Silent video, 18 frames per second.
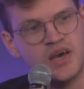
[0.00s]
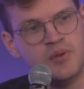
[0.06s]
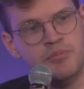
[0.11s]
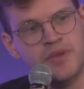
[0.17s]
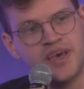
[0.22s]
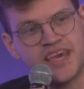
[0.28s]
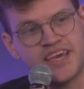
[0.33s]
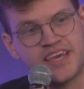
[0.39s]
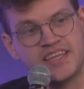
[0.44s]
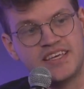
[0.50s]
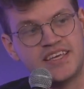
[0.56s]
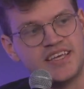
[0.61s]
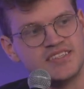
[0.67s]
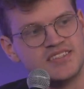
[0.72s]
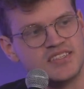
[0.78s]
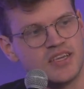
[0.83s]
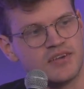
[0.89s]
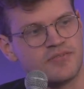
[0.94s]
making it
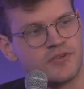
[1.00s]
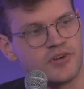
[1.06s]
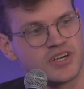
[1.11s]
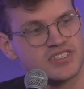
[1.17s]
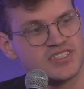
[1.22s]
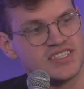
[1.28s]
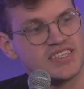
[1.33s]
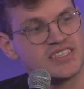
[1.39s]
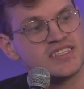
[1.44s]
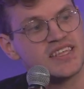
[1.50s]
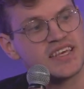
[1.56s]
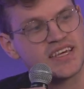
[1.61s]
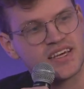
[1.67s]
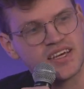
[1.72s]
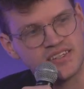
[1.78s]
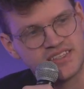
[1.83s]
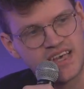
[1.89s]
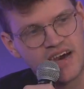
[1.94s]
easier for
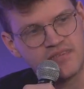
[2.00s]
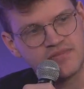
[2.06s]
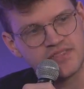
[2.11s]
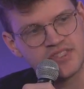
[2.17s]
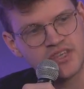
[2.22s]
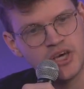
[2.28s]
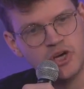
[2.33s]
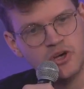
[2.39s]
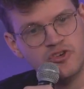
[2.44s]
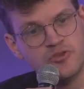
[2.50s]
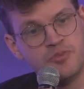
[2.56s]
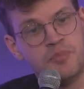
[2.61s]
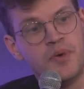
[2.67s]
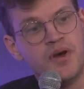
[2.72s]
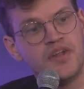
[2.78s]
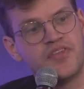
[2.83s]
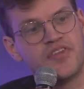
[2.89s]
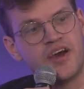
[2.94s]
existing devs who've
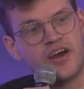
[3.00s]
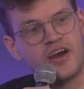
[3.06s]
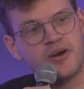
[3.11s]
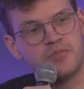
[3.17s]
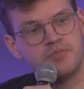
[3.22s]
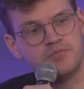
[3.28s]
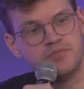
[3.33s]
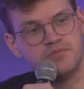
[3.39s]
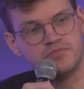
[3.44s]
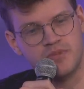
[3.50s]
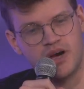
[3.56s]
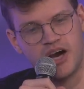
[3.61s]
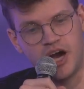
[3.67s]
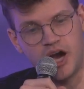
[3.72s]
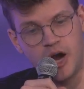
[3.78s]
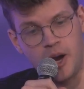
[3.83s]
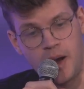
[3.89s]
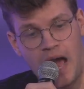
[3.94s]
built their
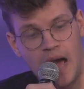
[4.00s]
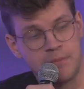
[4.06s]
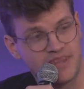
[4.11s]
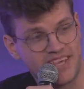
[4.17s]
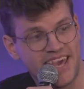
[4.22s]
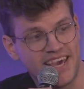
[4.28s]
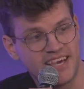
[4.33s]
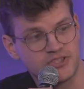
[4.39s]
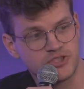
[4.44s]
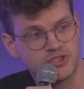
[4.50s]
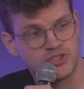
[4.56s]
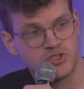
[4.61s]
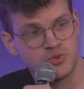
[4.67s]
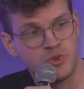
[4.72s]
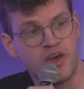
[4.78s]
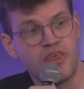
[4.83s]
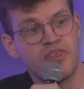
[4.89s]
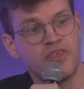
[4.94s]

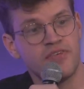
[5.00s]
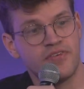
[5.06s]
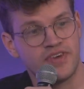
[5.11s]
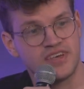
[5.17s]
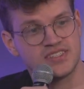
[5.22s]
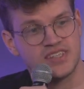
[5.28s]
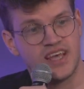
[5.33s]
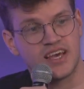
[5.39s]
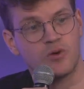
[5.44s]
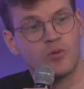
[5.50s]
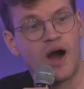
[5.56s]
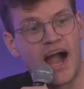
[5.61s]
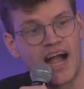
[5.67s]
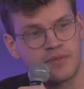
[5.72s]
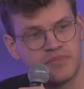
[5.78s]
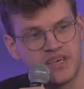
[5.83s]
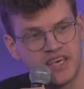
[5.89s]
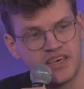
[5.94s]
applications with things like
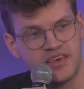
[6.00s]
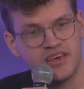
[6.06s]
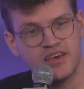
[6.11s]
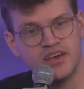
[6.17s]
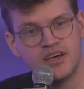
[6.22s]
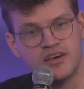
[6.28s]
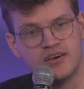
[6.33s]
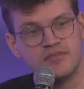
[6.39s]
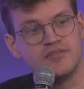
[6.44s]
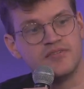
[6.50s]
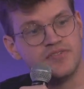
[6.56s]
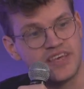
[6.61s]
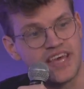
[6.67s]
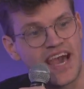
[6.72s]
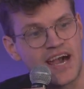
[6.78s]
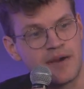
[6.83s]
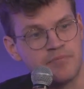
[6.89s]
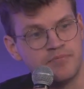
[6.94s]
WAGMI,
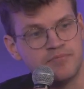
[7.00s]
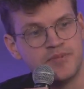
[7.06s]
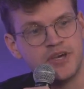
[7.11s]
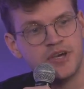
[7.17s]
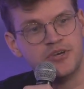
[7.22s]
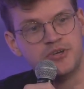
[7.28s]
VM,